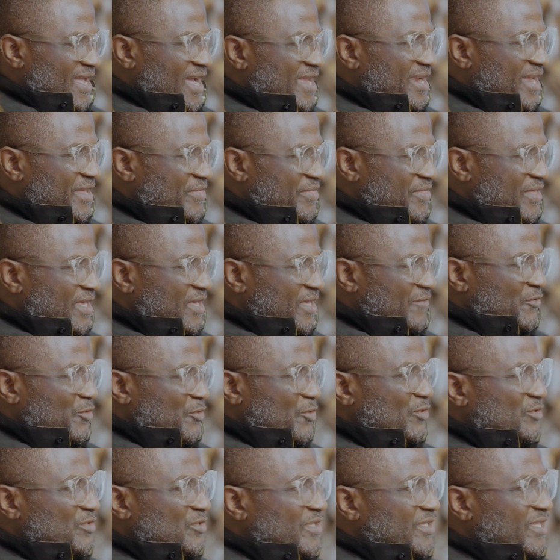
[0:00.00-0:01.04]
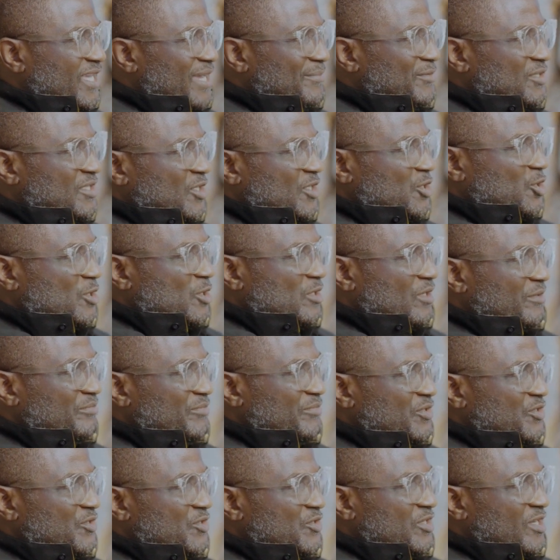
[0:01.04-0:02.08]
I think if you go to the Yemisi Shillong
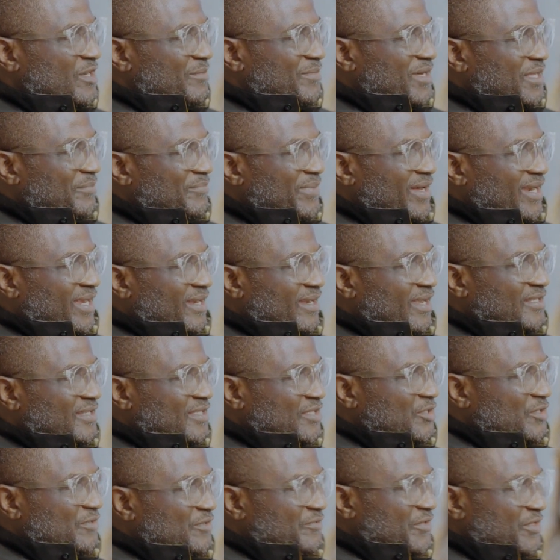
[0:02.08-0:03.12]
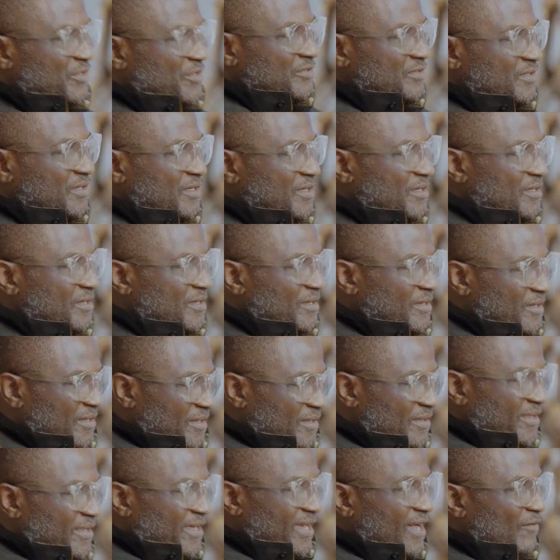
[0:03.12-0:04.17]
Museum at Pan Atlantic University,
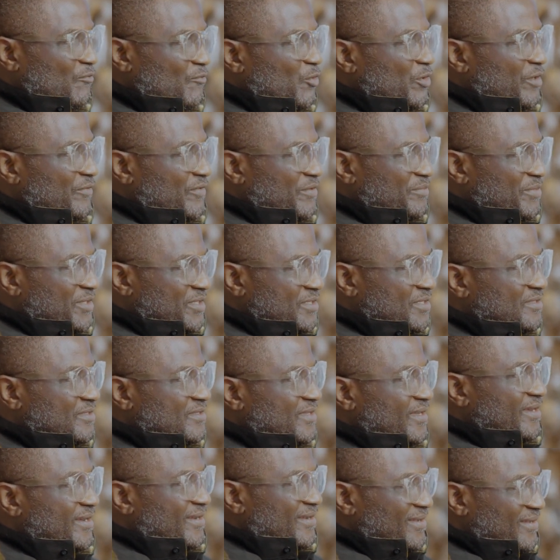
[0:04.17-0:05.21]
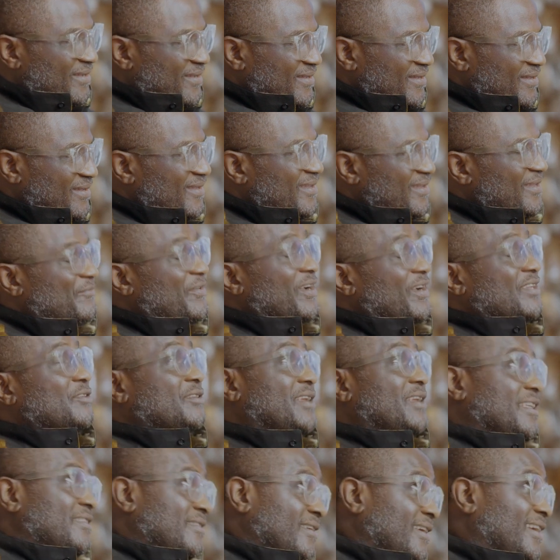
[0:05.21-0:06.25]
they have one of the pieces there. In fact,
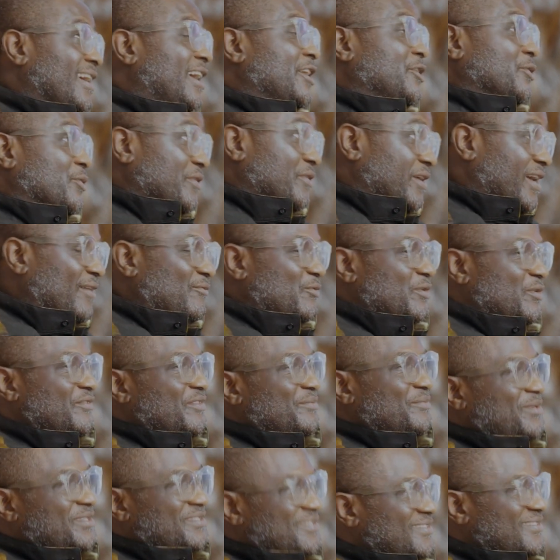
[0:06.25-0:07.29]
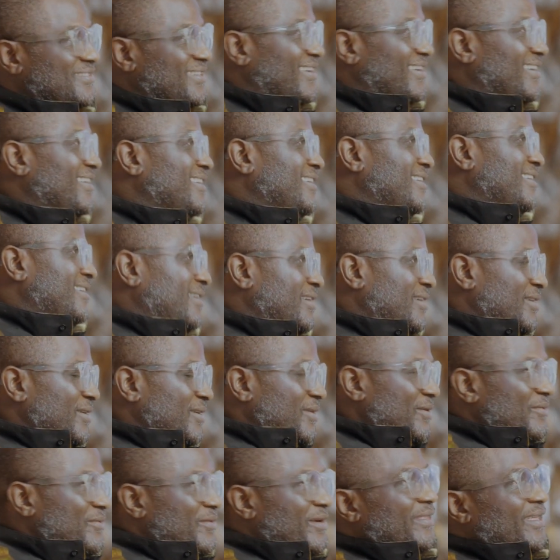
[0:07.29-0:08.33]
not I think, I know they have one of the pieces there.
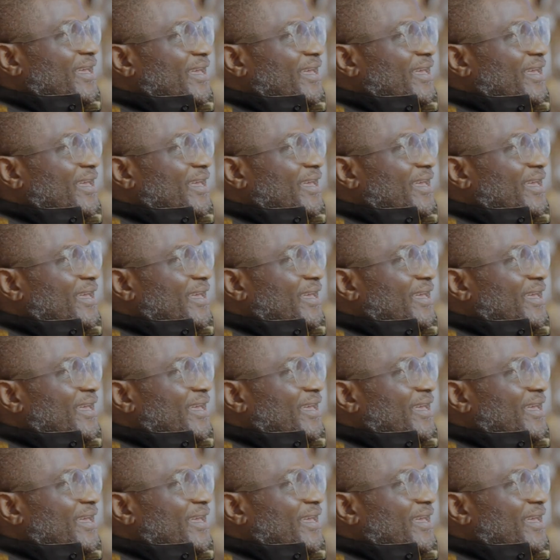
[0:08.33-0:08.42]
Right?